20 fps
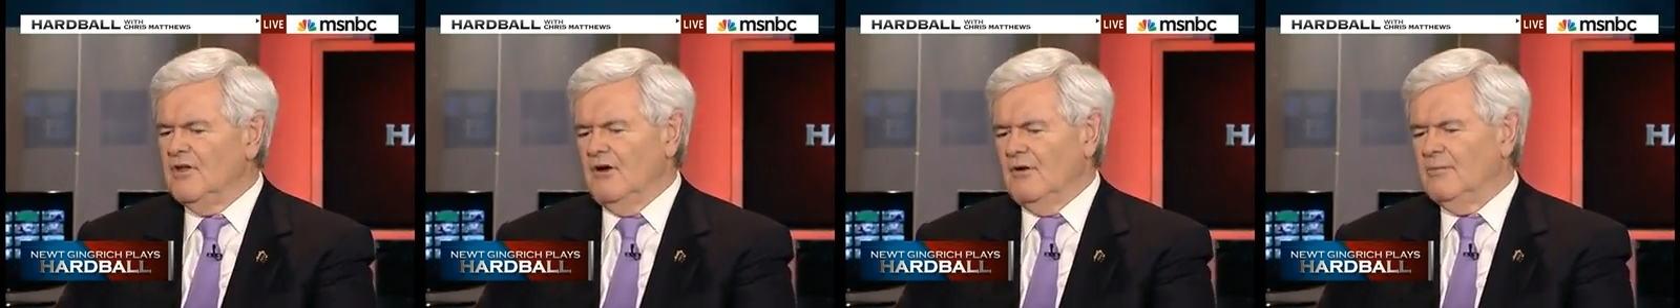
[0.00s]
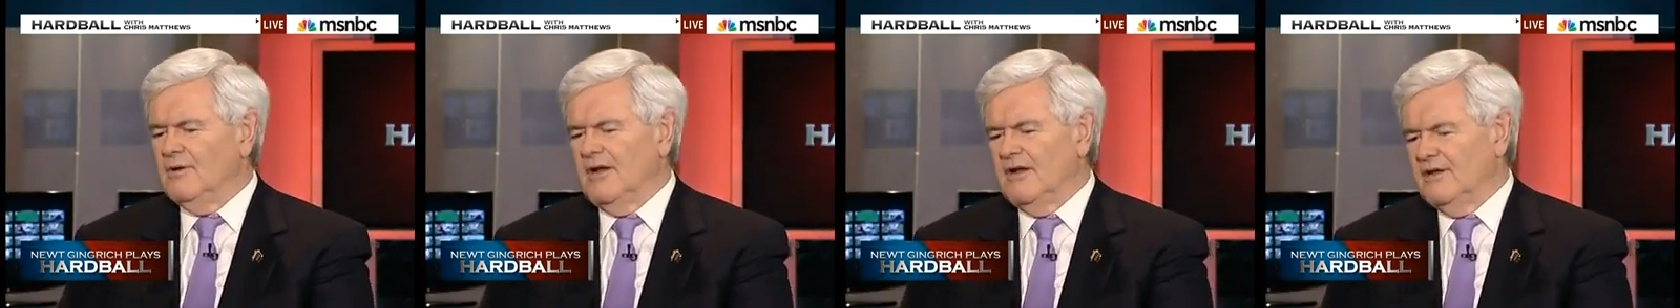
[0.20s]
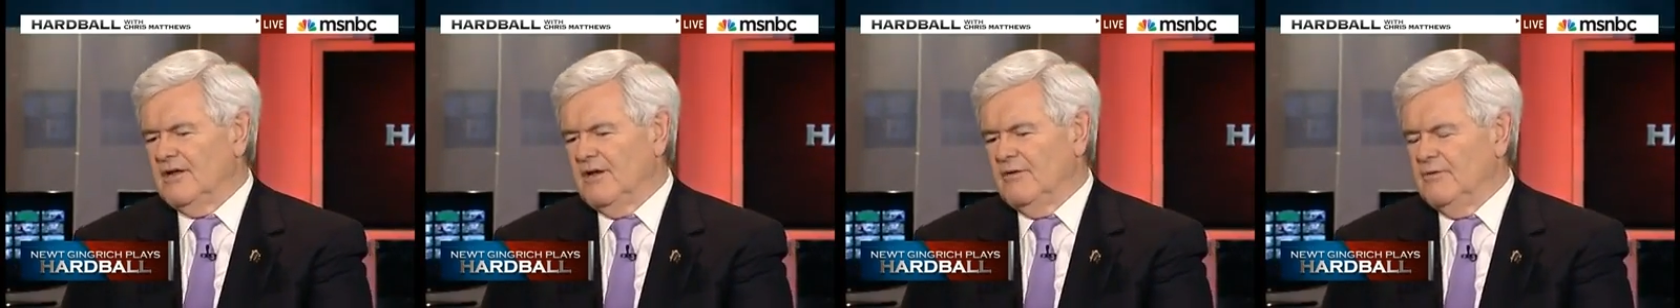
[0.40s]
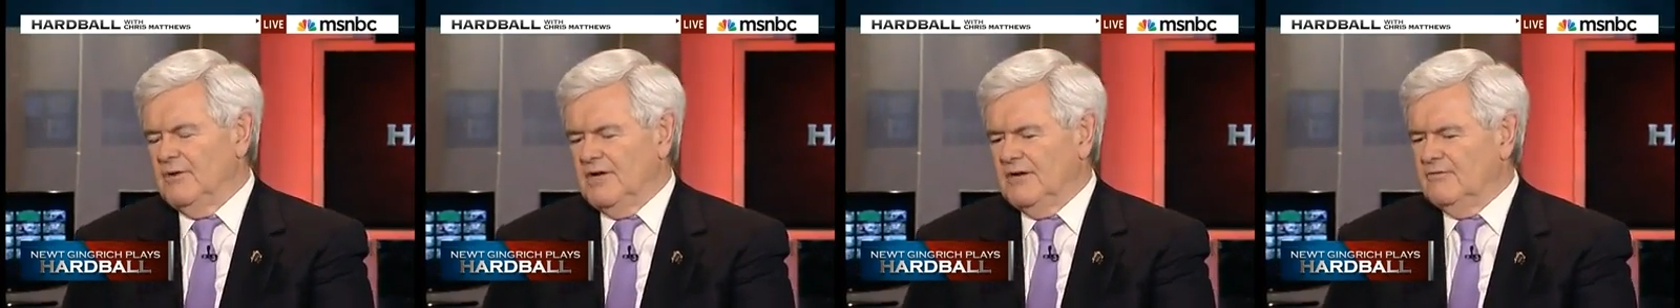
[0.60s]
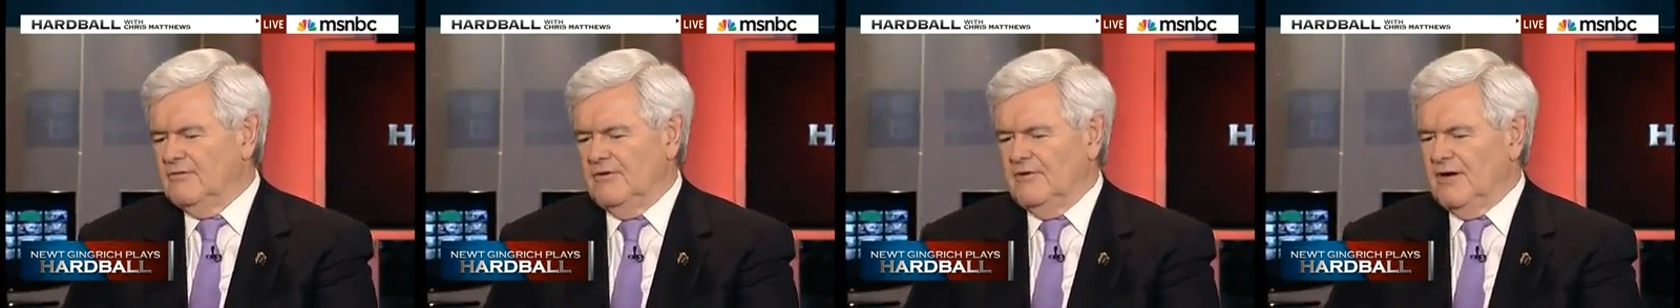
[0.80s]
No, but I'll get
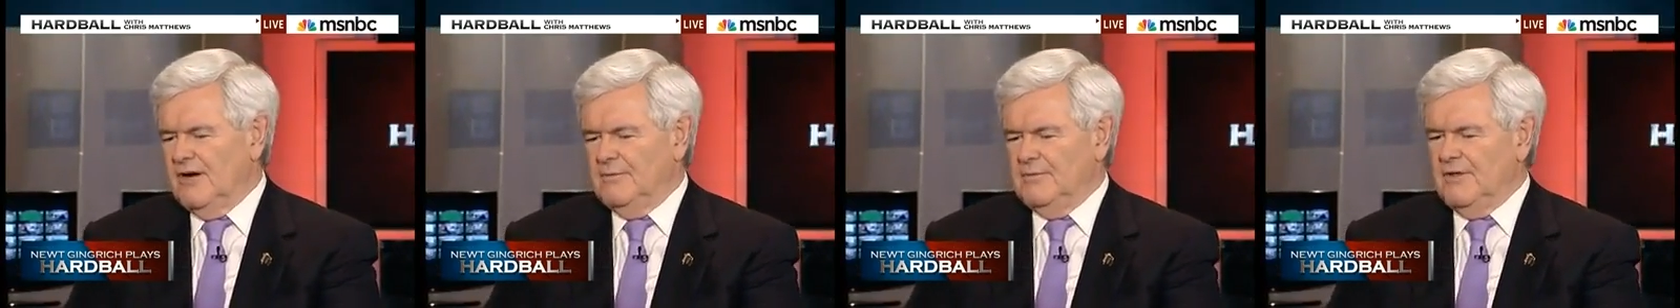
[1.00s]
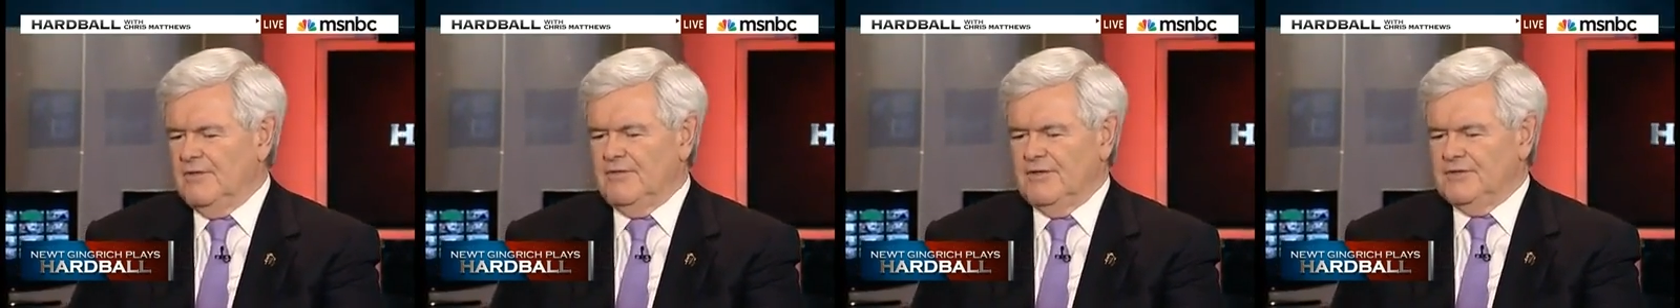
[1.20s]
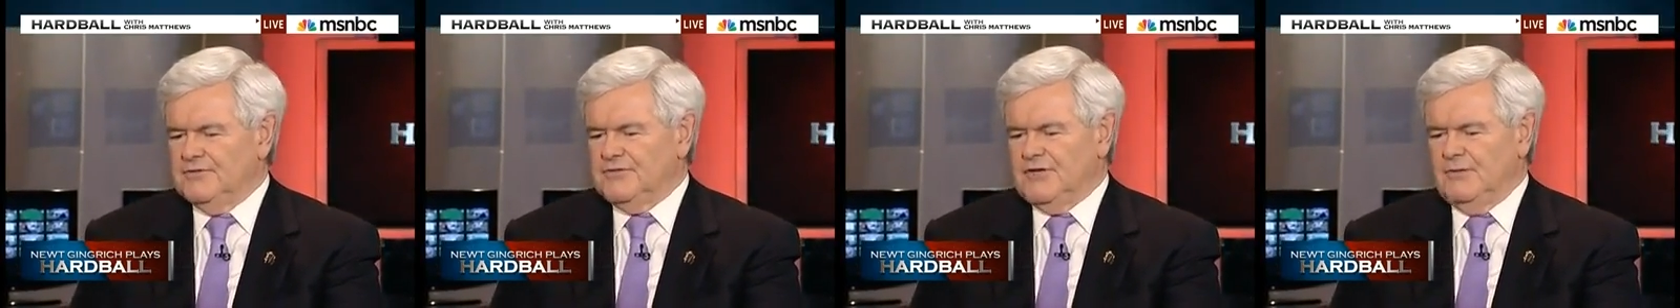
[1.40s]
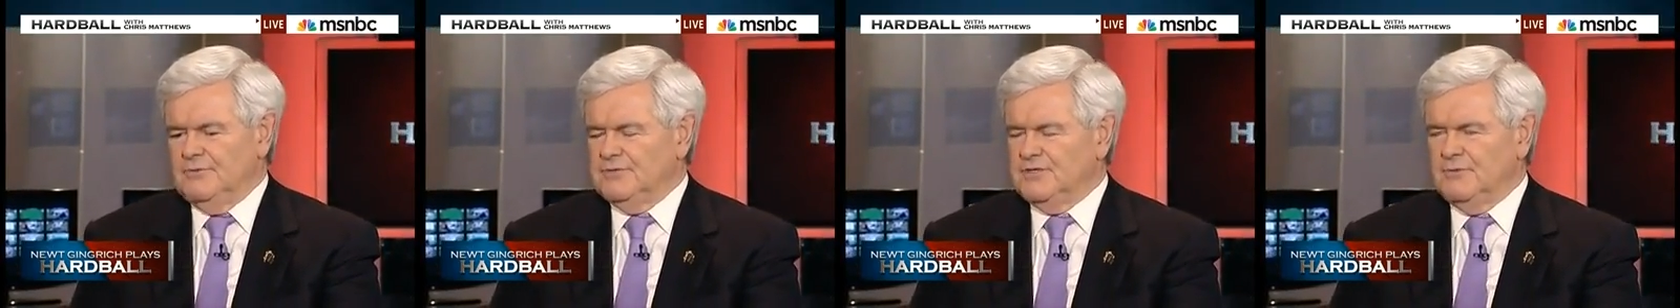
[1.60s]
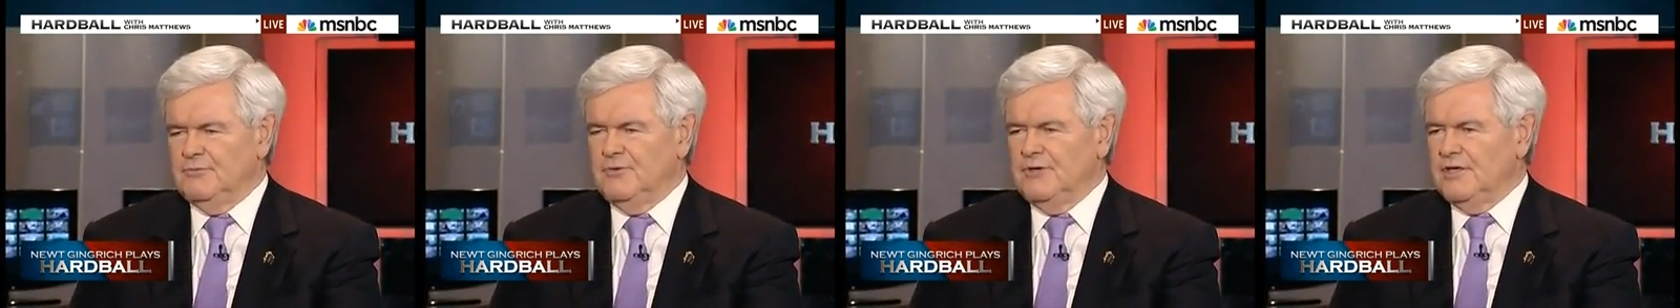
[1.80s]
whatever Romney thinks
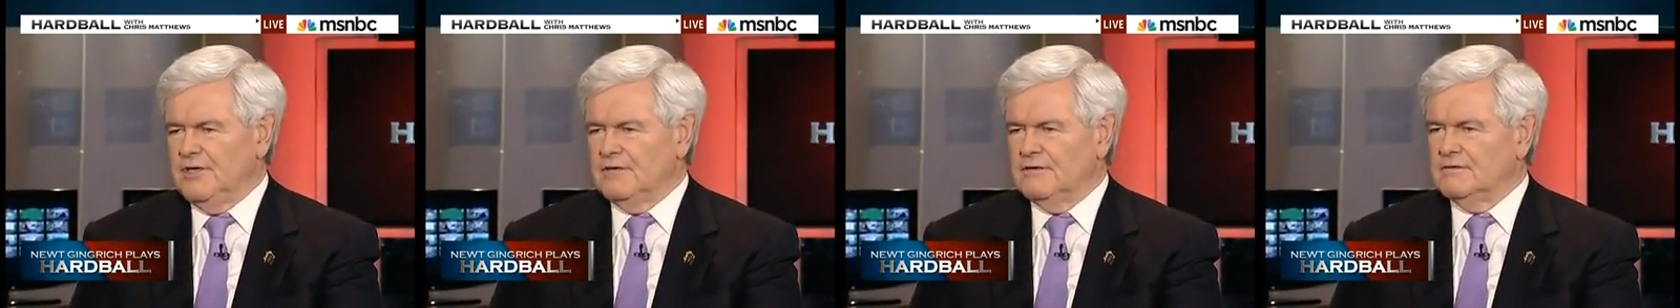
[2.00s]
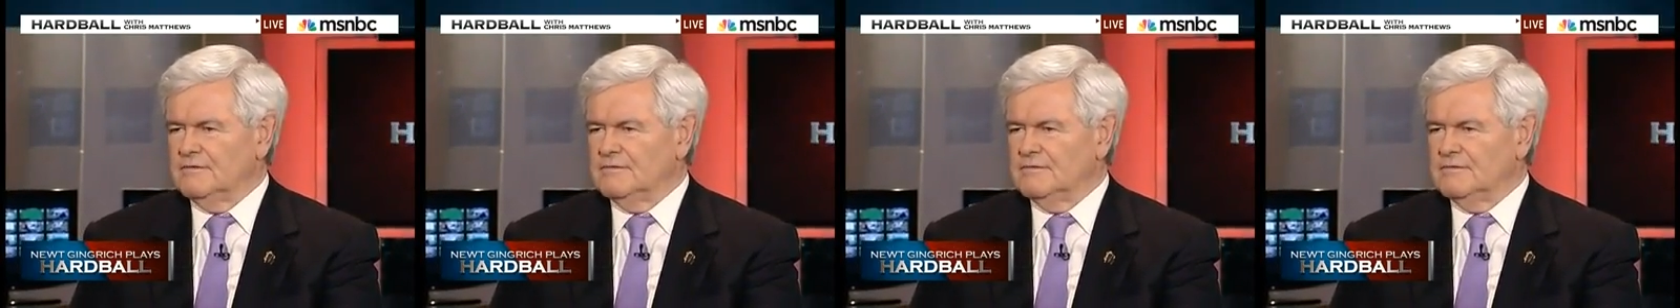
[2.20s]
helps him win.